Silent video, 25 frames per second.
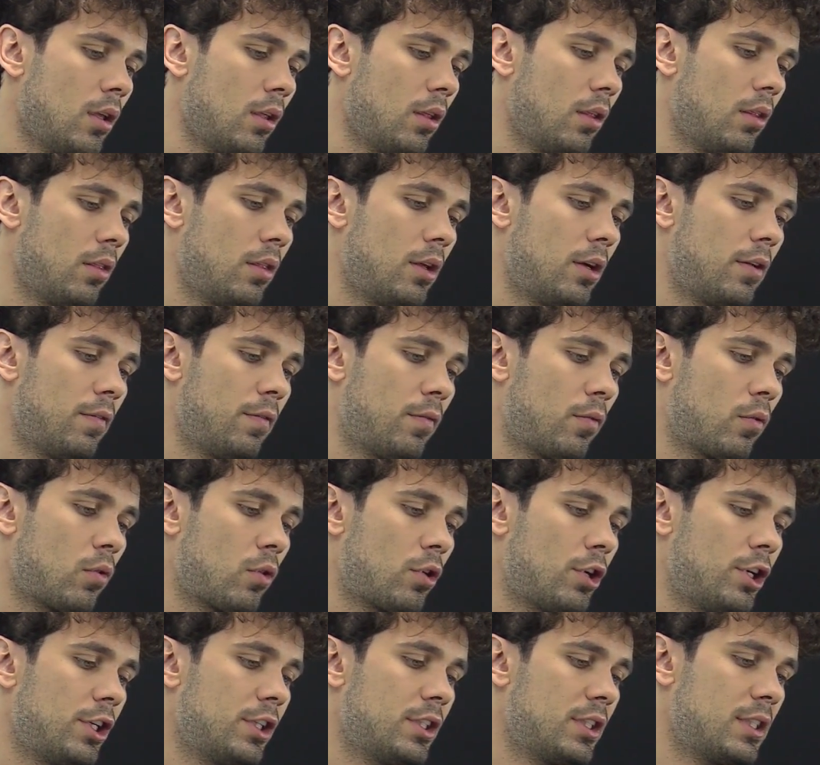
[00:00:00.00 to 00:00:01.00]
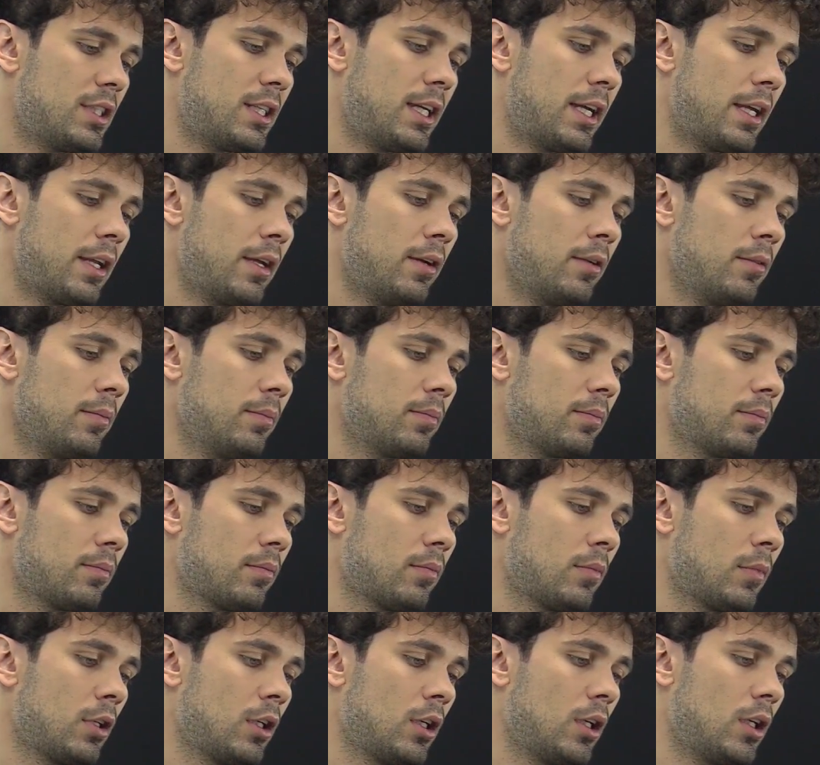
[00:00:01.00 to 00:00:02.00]
Therefore, theta
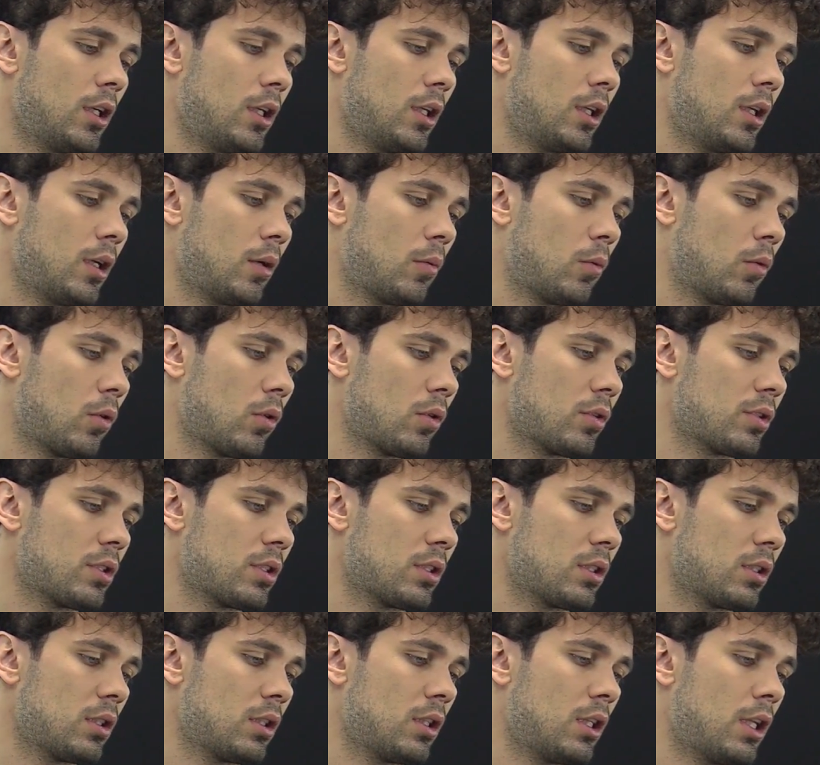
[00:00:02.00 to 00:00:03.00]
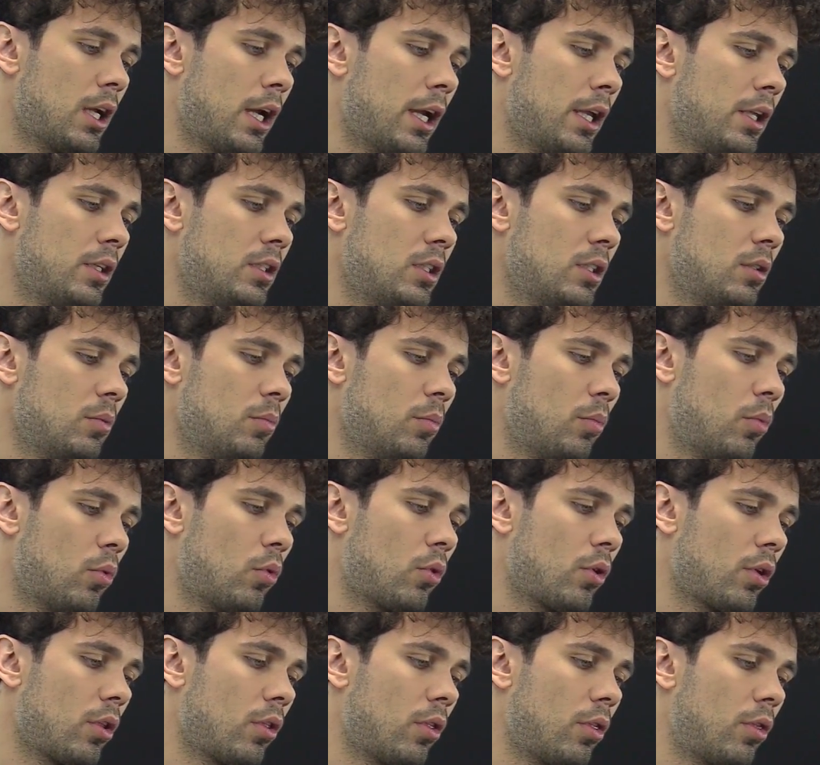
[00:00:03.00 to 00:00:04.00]
equals nineteen
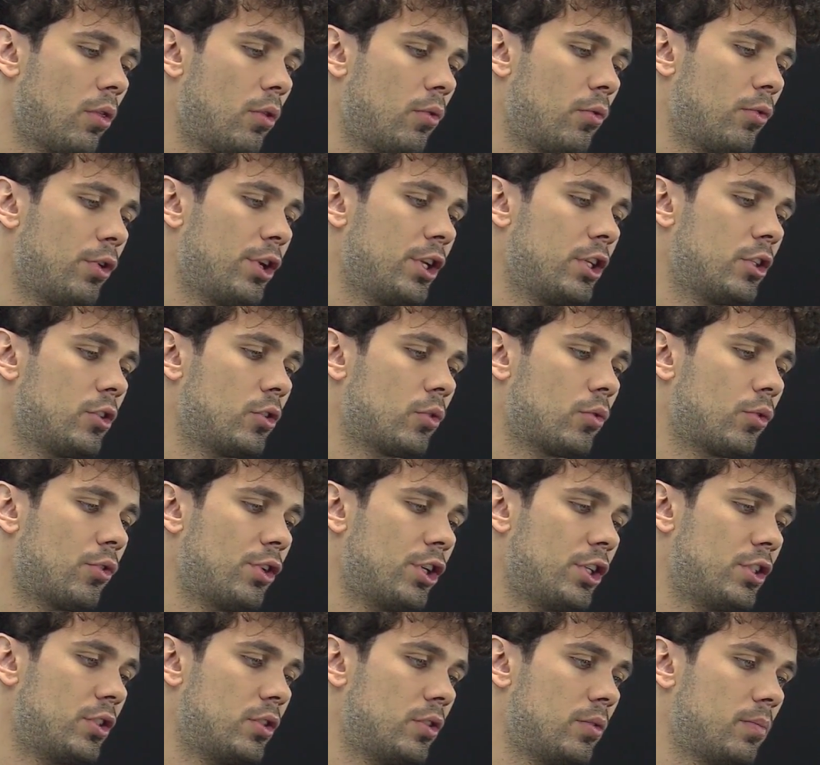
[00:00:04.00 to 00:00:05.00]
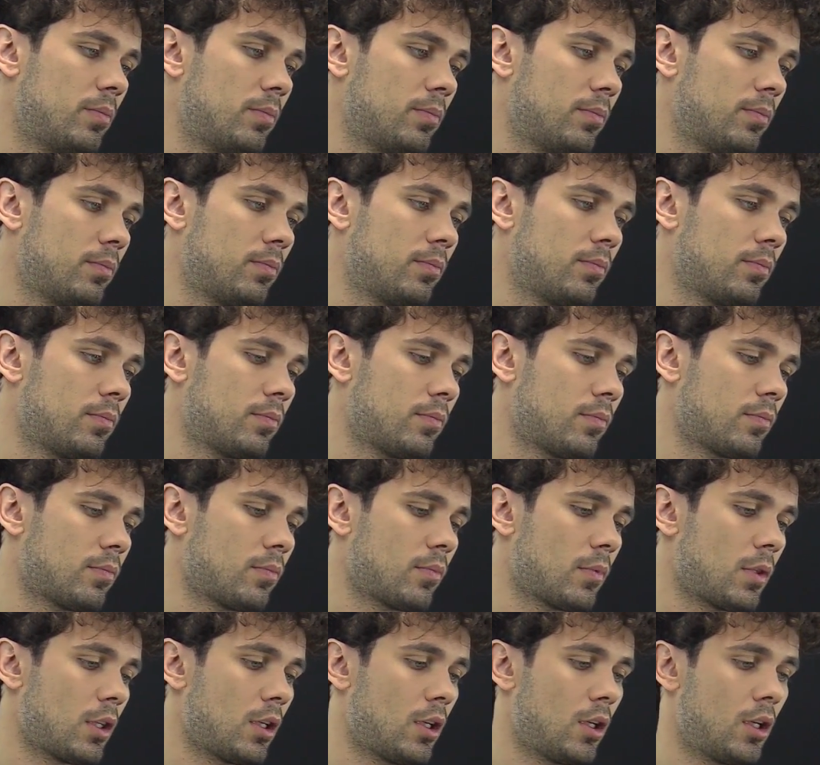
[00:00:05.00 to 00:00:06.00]
point three degrees.
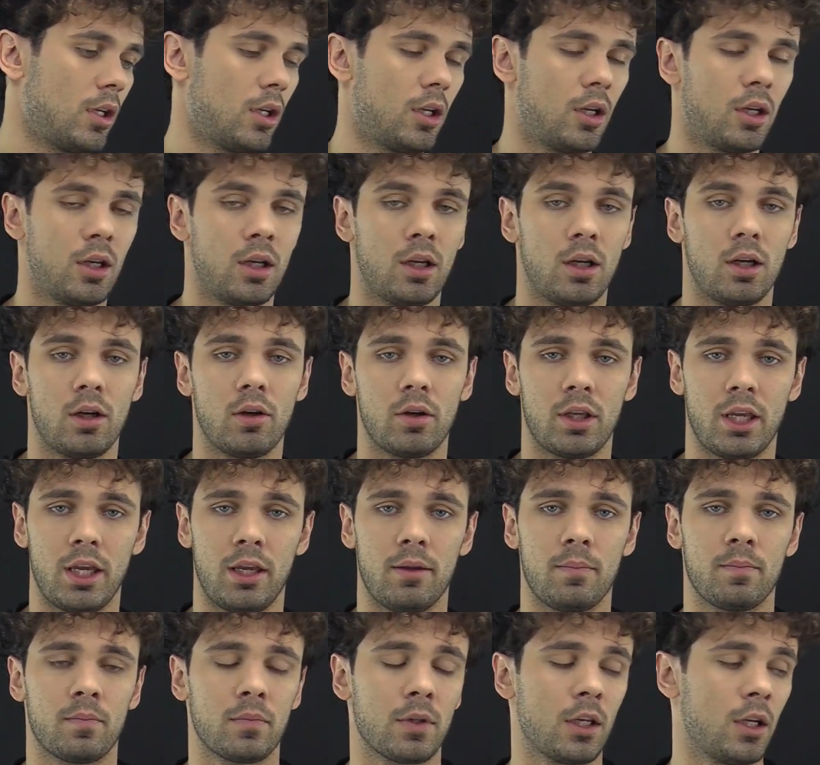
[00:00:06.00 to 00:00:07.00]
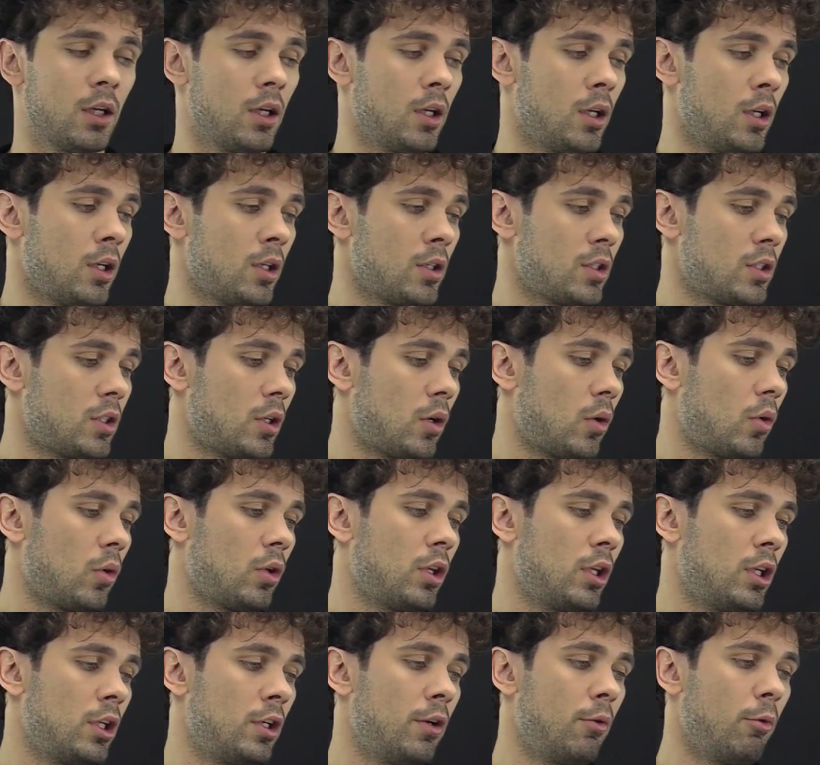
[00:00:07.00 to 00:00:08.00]
Okay, so
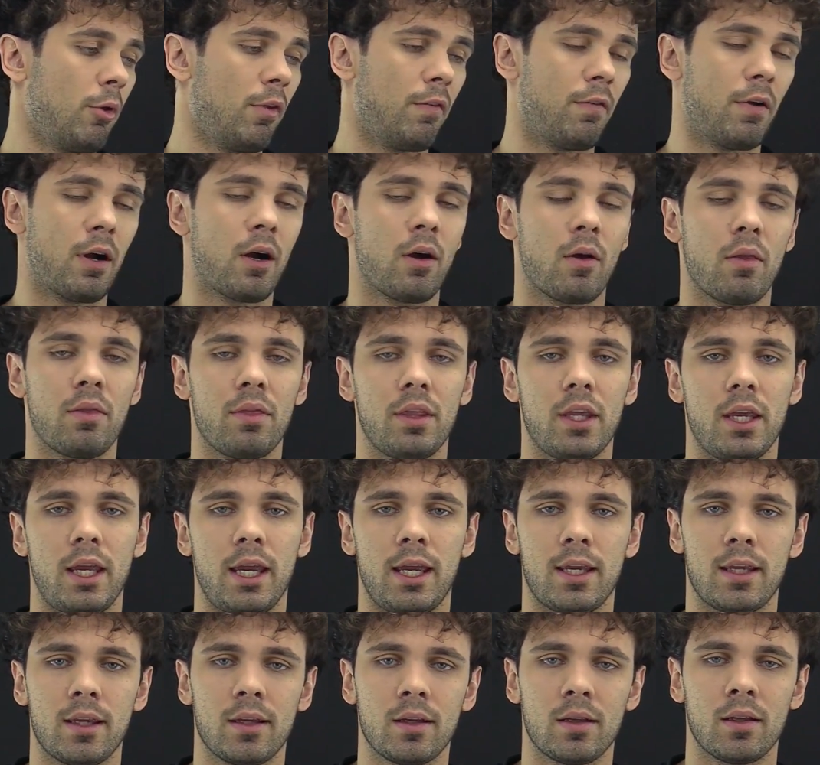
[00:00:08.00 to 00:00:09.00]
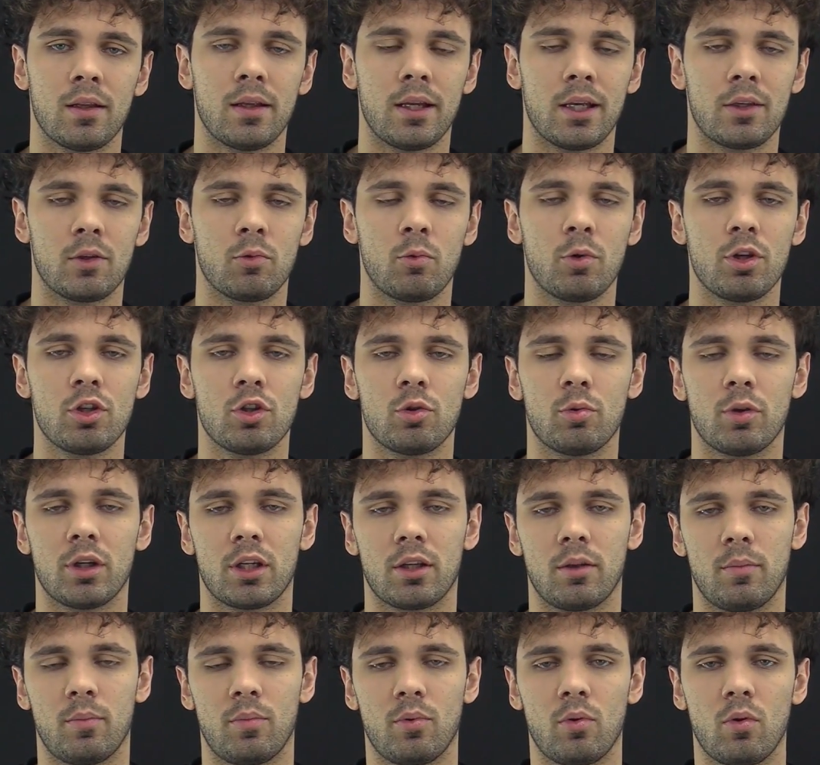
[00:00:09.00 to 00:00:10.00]
here we found the angle at which we
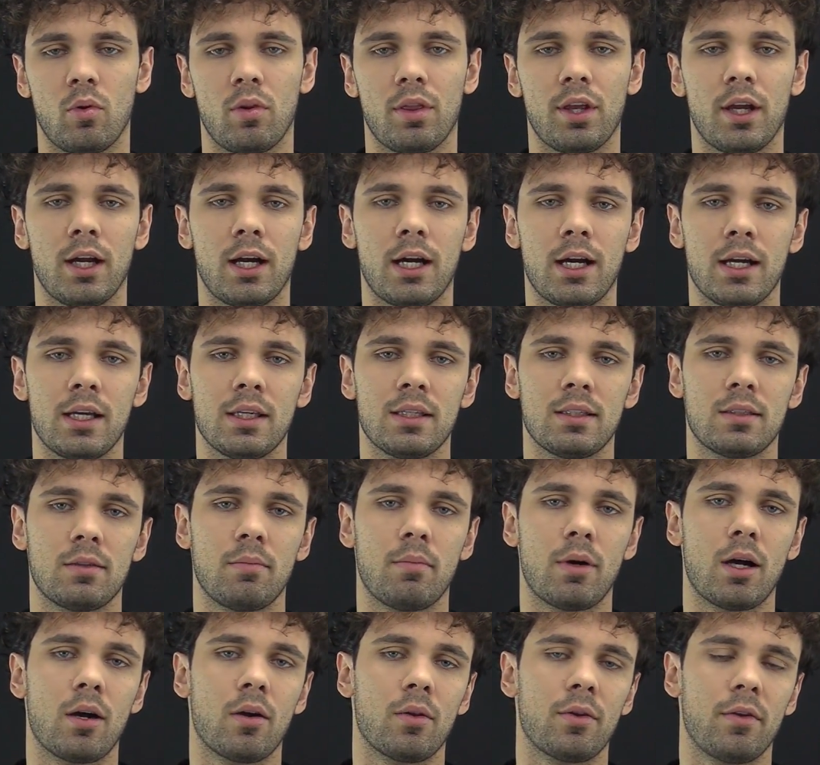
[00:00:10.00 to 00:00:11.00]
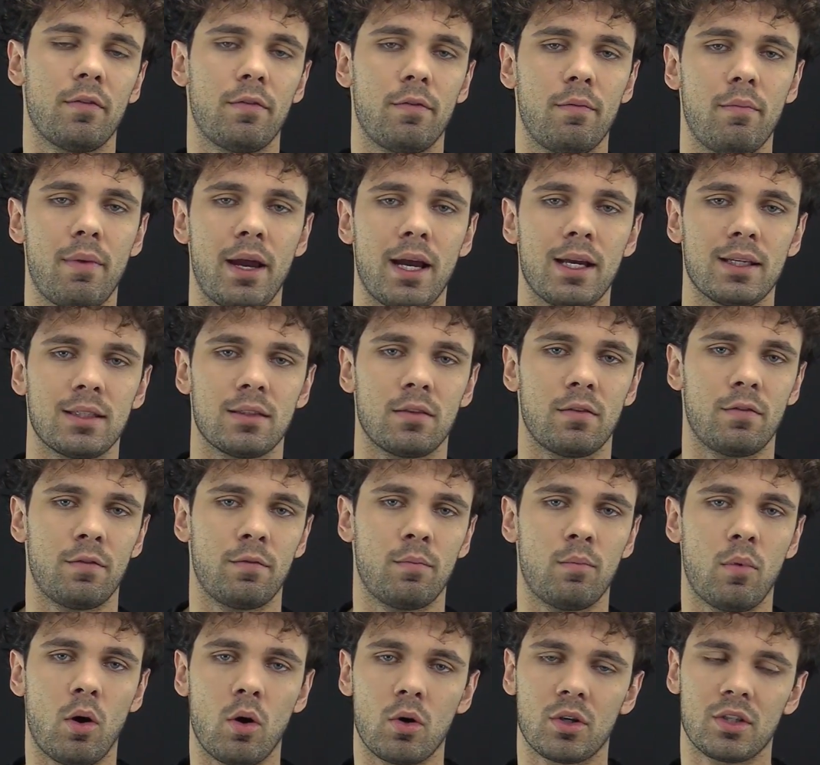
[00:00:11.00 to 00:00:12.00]
can pull the highest amount of mass of
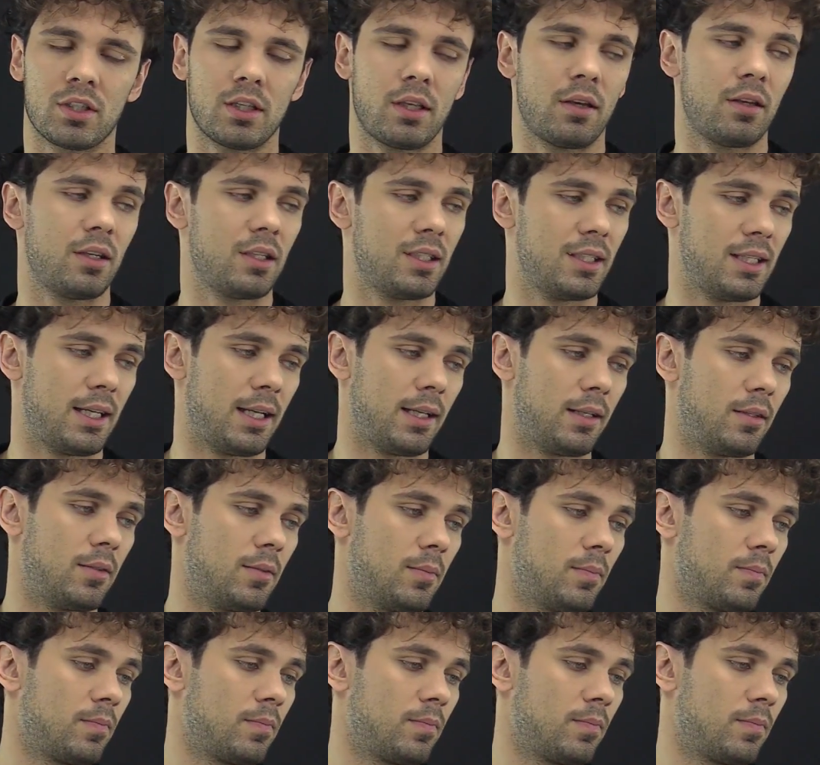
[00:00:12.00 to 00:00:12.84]
box and the sand.